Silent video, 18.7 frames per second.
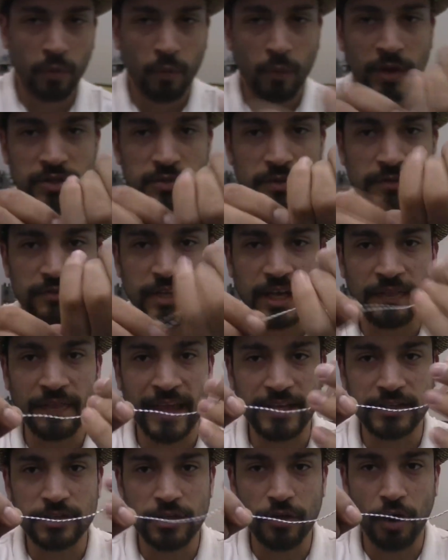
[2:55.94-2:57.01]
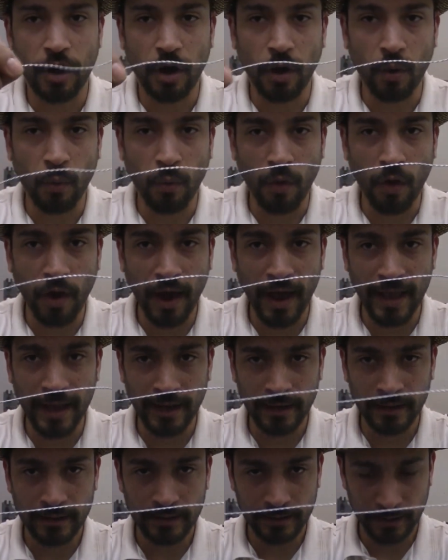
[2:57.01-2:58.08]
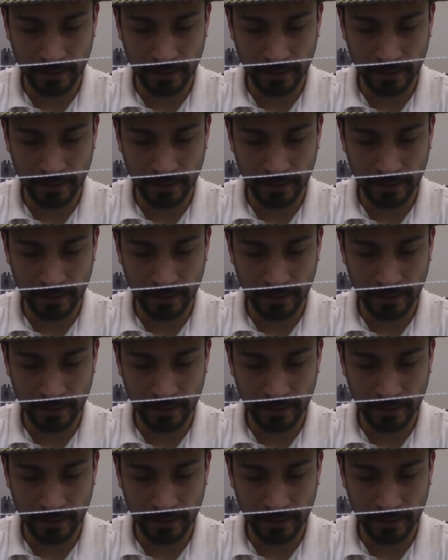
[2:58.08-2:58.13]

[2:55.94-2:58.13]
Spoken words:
Once we've done that to the whole wire,